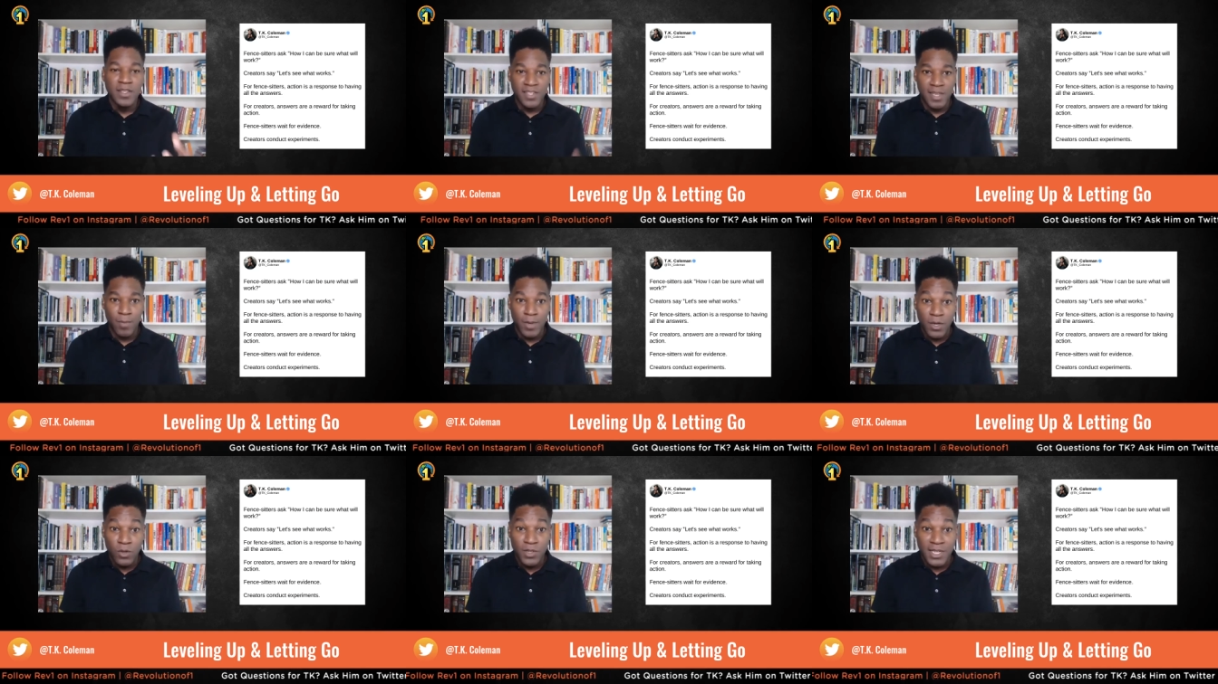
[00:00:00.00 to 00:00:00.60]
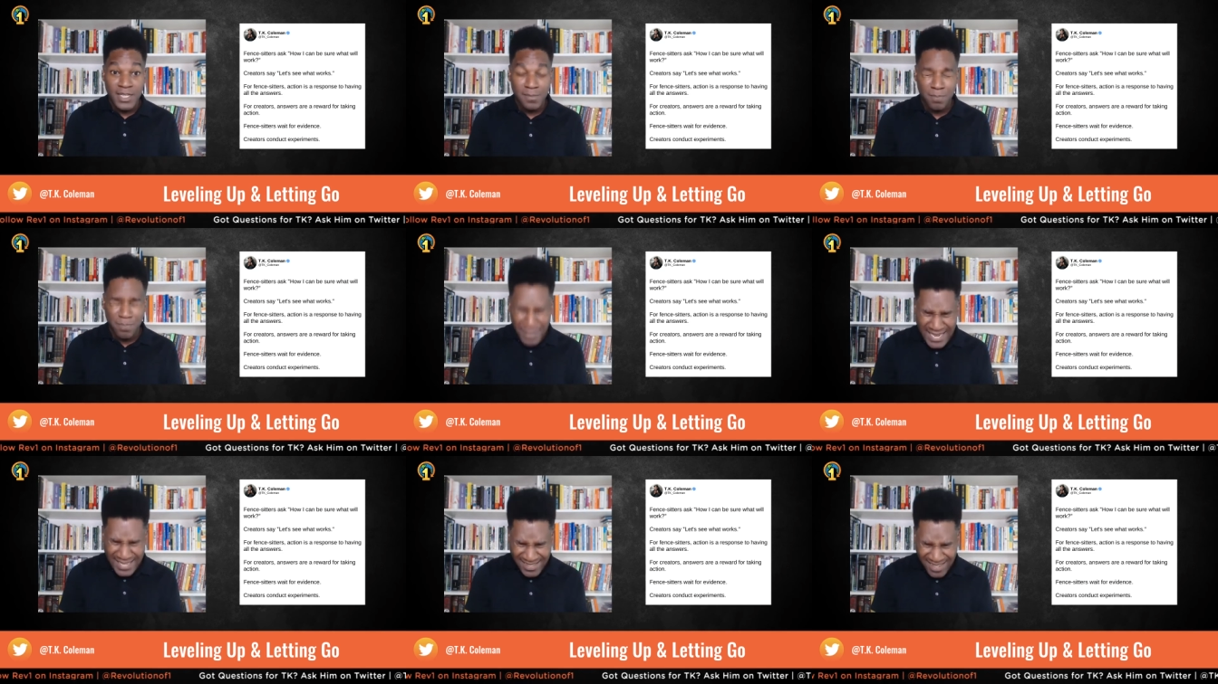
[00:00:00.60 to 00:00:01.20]
someone who just
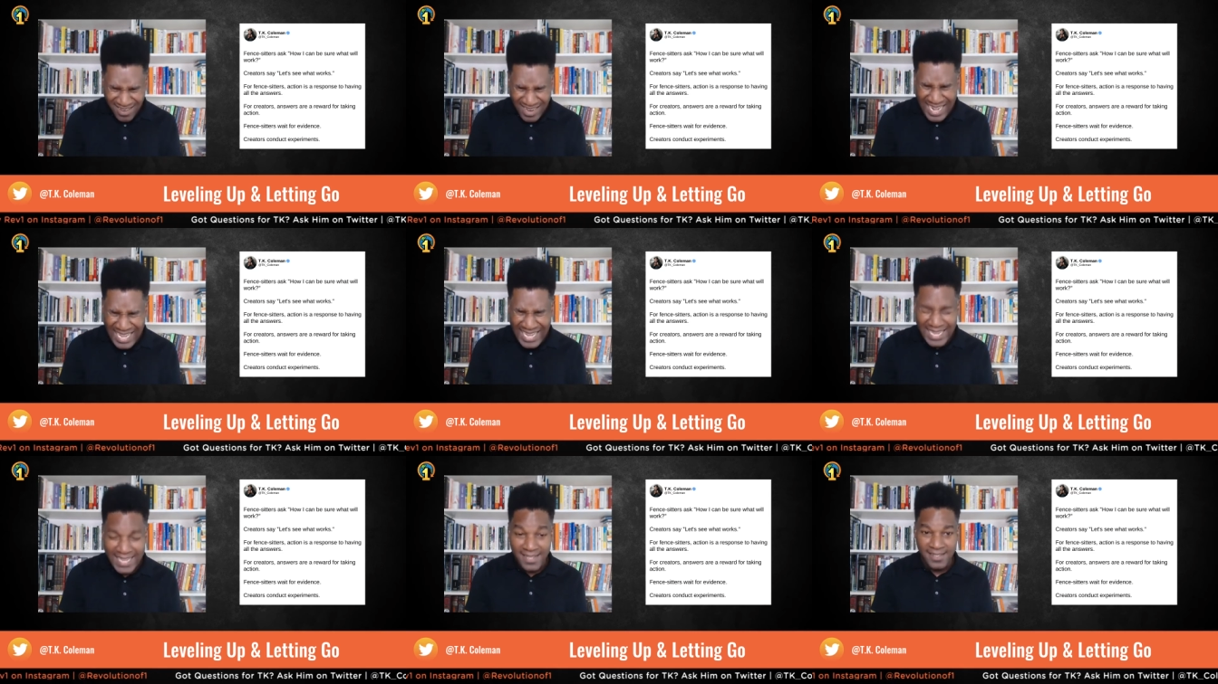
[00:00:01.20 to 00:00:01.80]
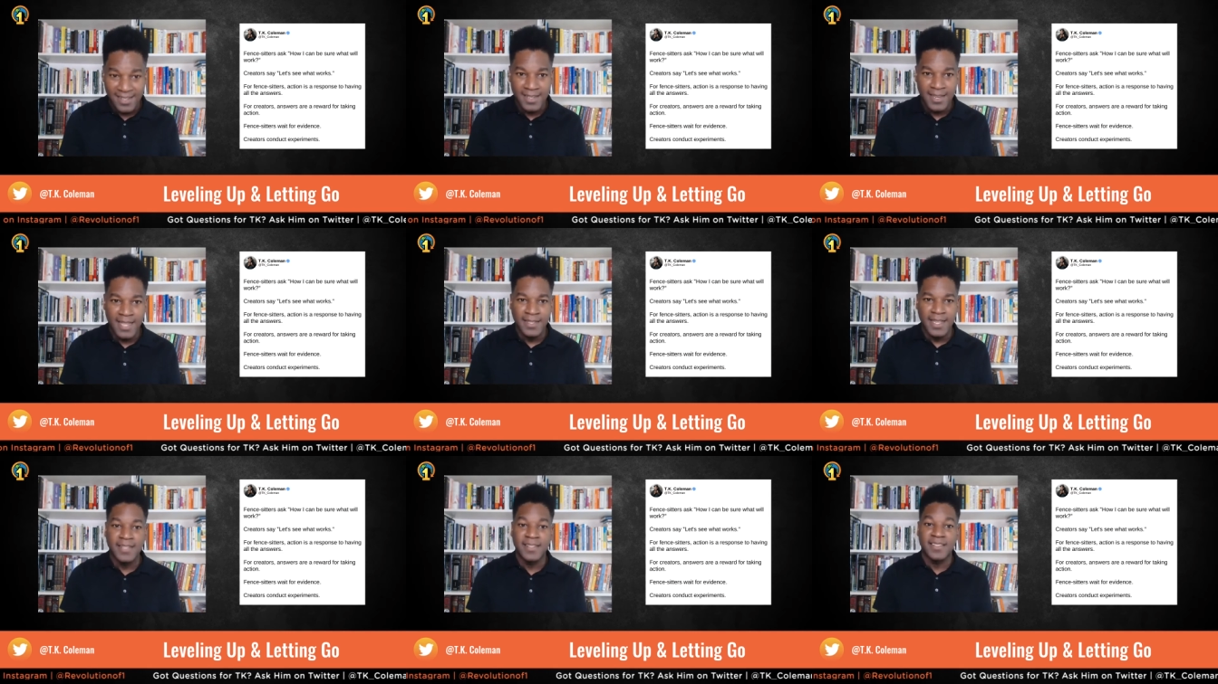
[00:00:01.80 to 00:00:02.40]
blinks their eyes and
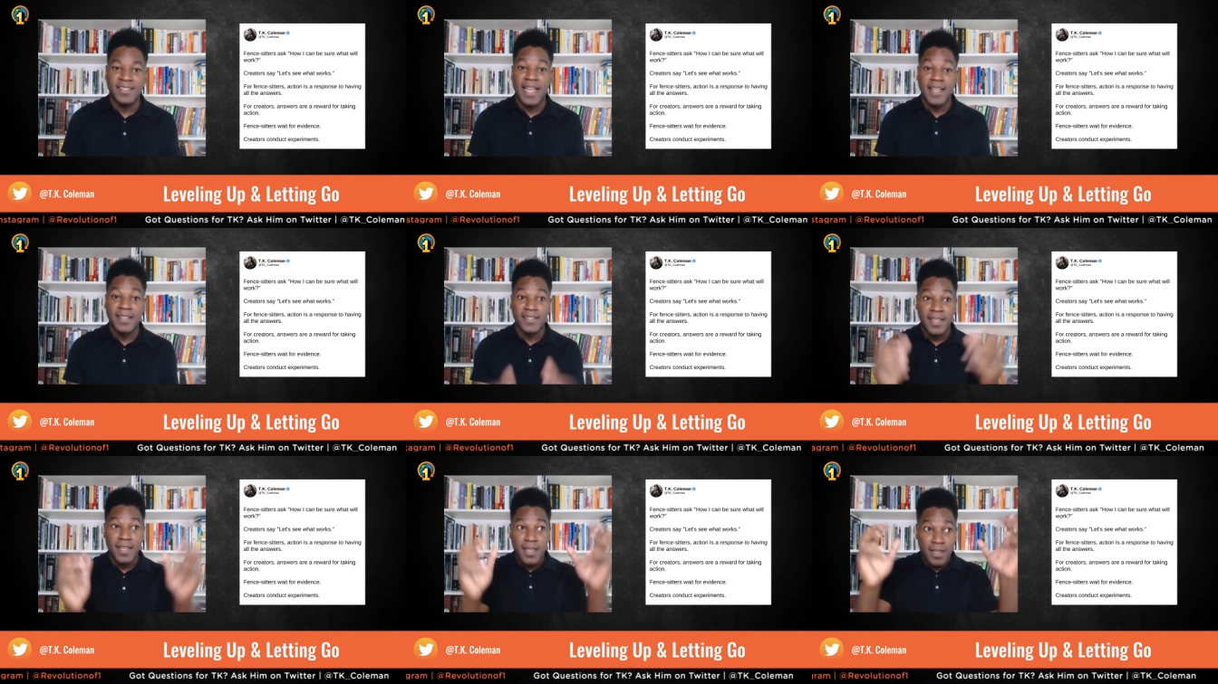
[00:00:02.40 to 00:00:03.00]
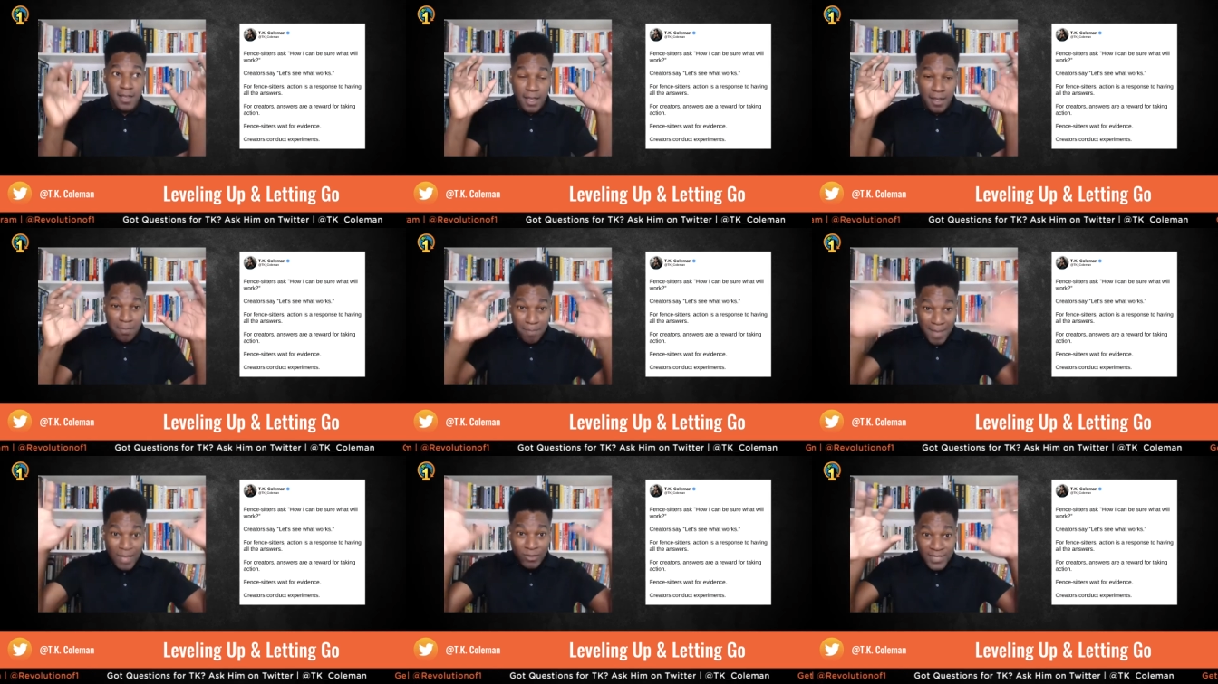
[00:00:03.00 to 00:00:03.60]
and, and says, uh,
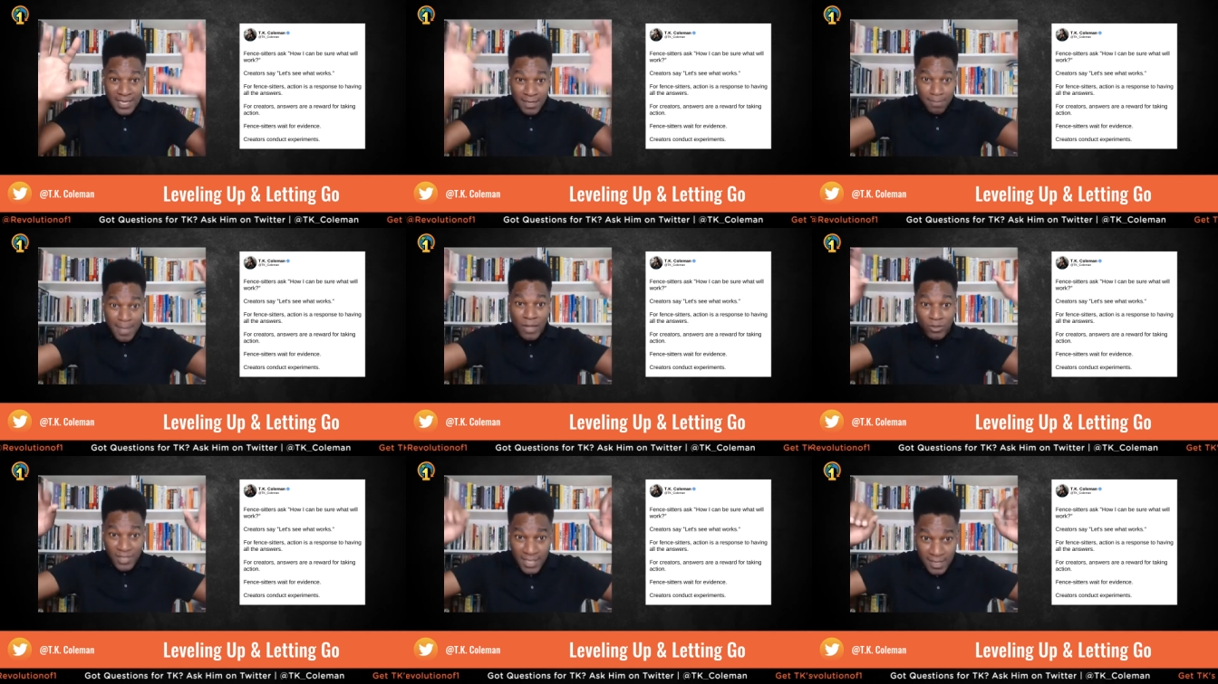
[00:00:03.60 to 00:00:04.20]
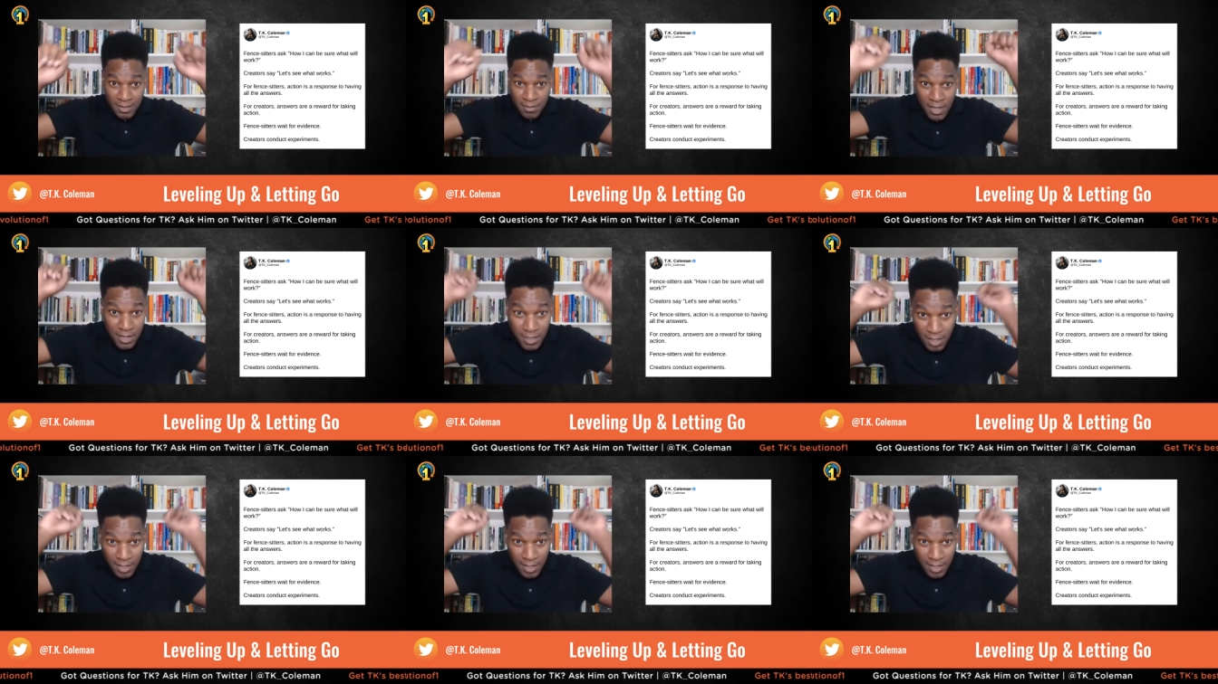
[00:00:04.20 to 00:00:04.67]
mountain, mountain,